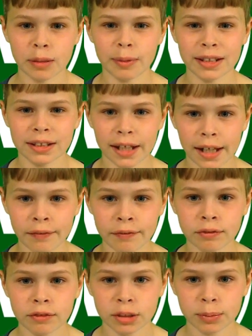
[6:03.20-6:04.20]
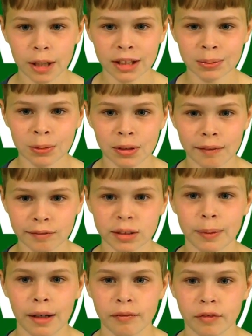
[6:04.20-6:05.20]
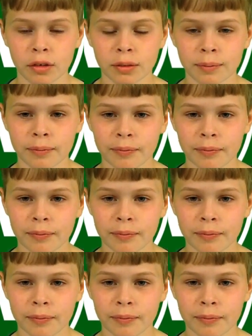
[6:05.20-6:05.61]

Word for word: to be safe, responsible, and respectful.